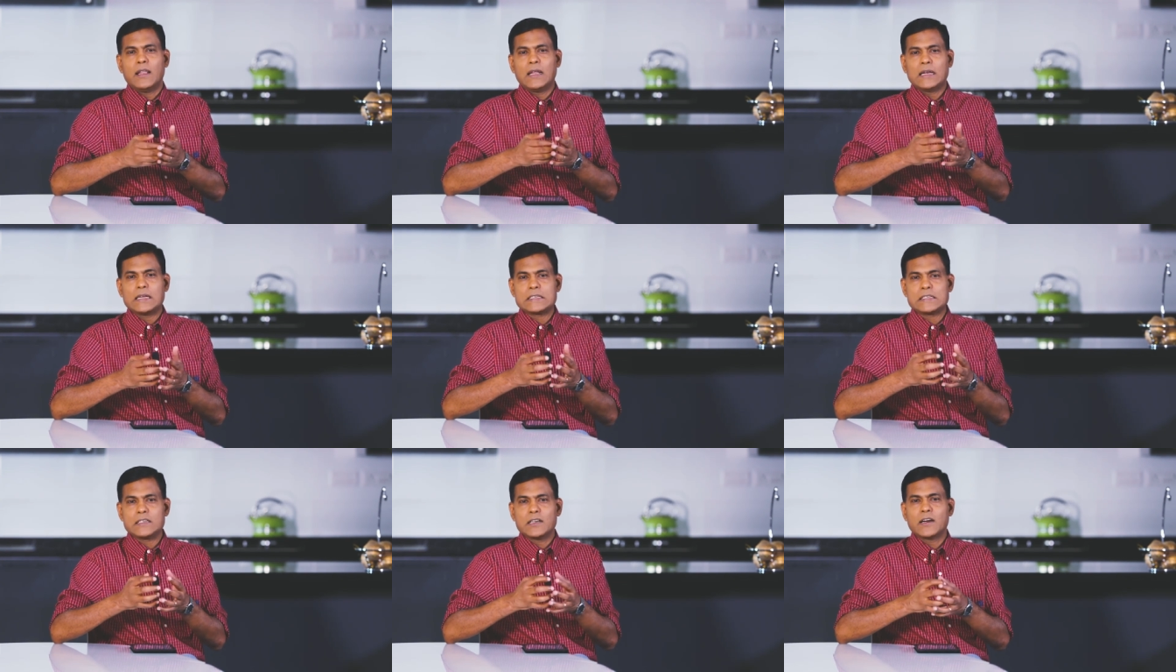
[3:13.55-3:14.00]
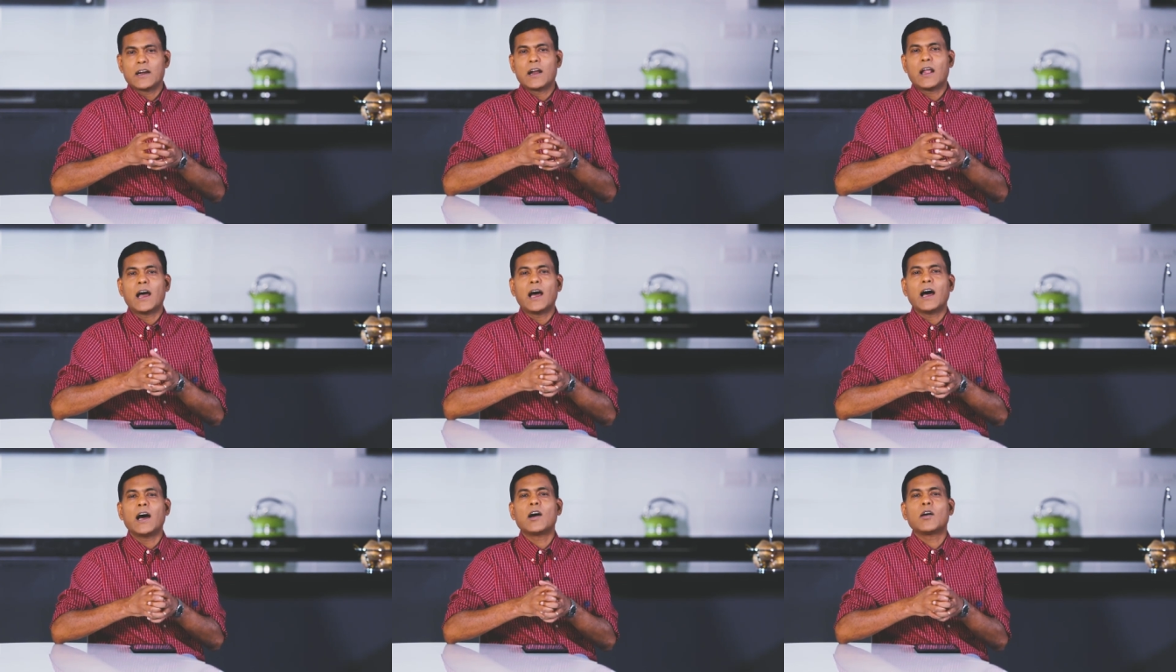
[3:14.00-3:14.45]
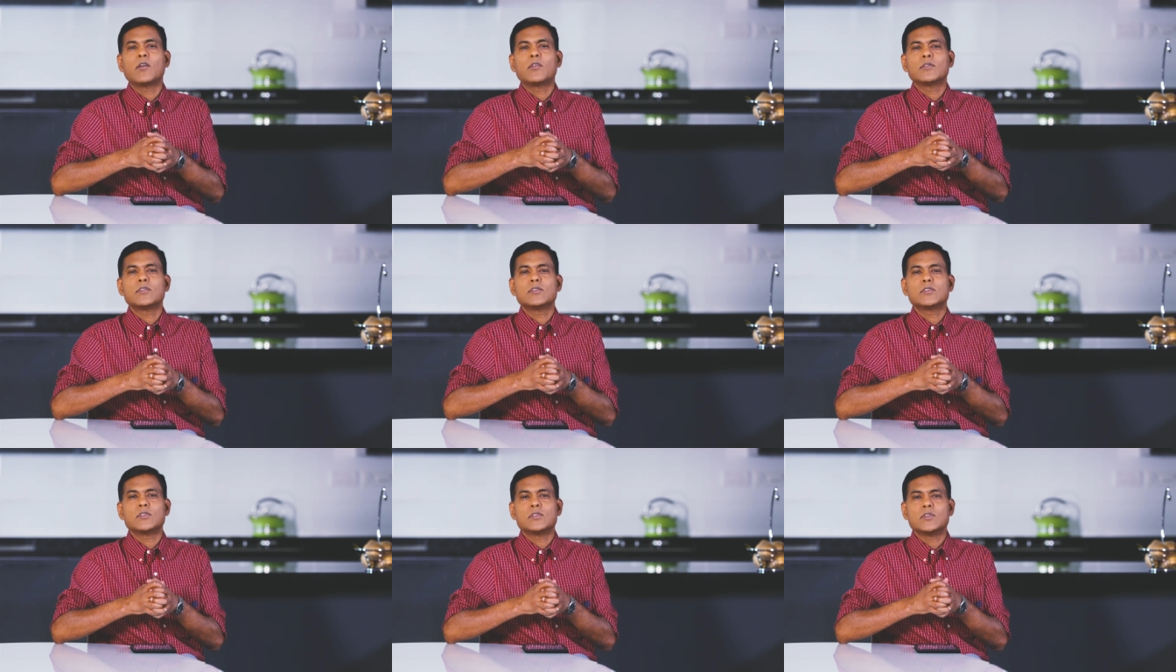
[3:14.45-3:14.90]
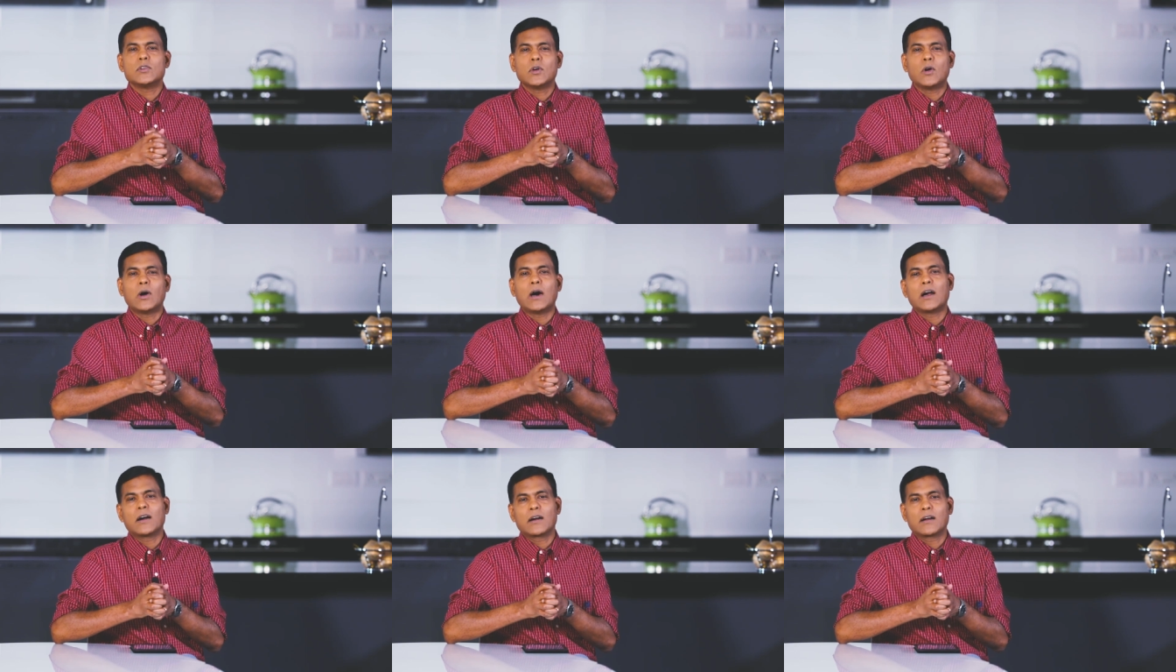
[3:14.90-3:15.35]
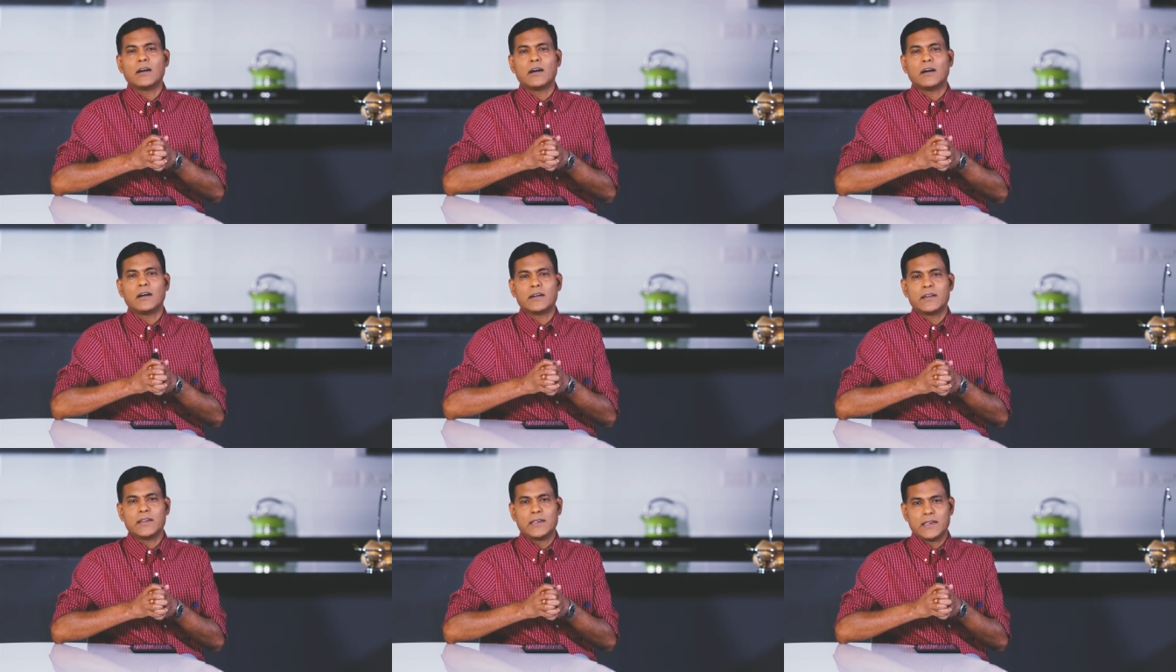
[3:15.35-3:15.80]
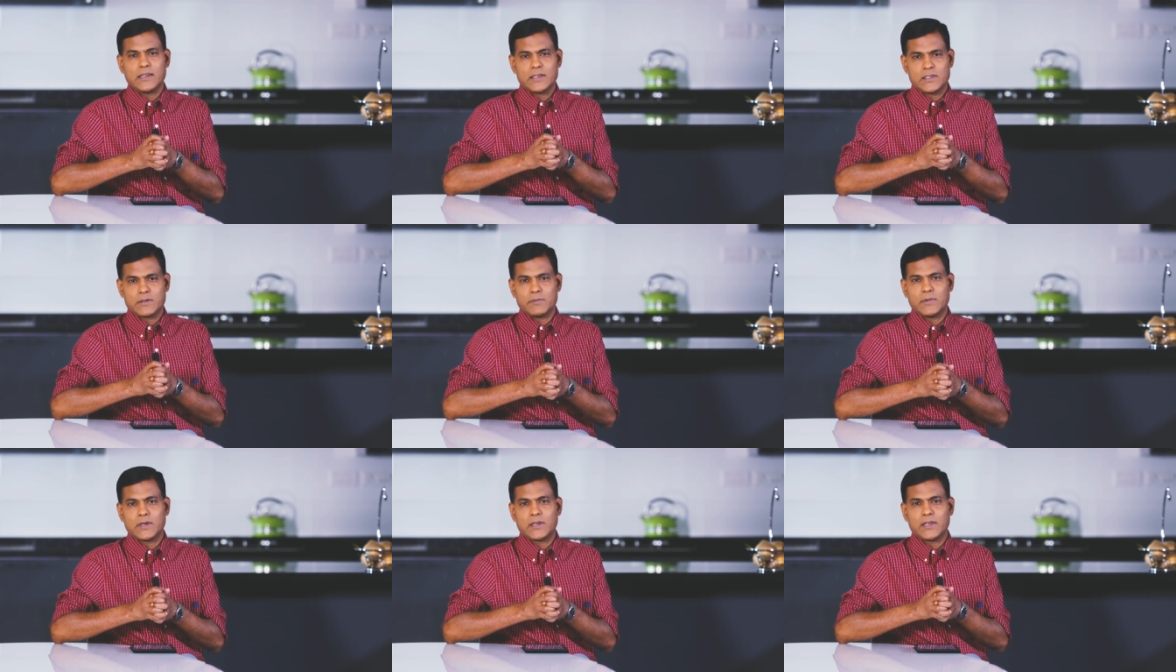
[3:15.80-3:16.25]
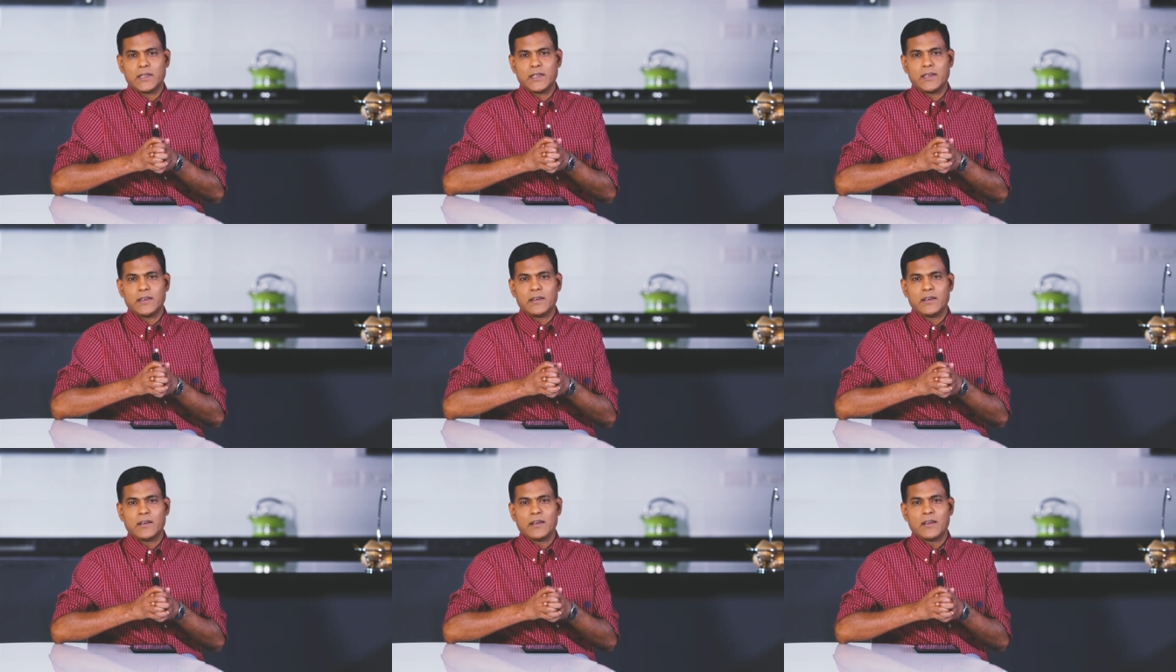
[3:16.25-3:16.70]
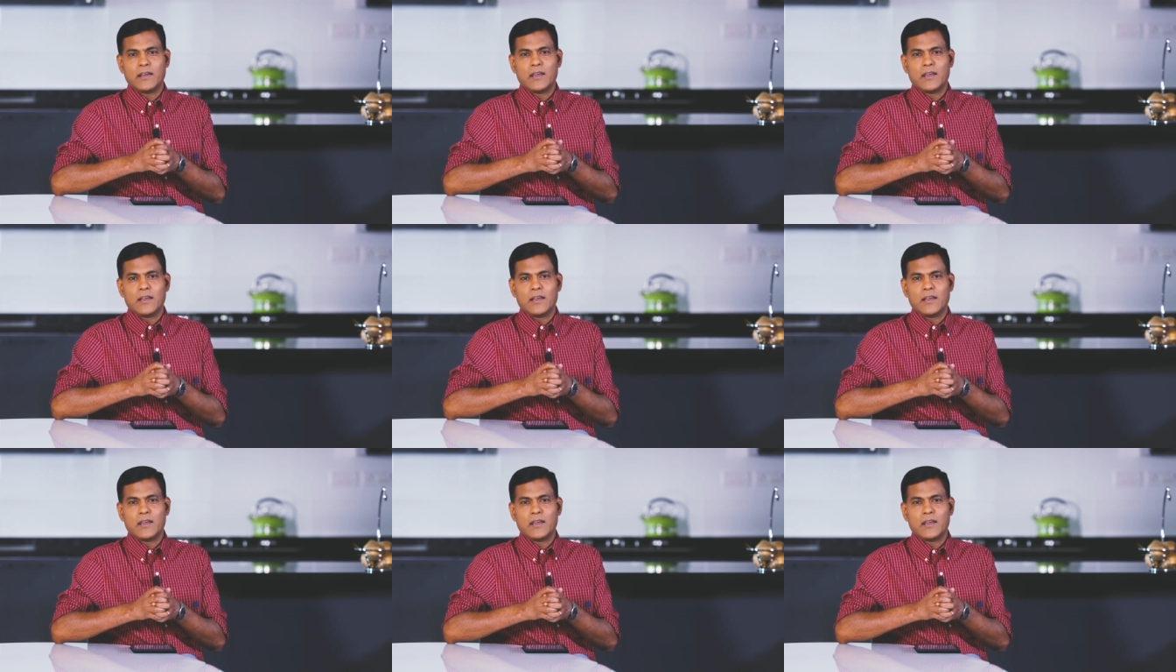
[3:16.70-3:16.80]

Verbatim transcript: let us learn how to know our God intimately.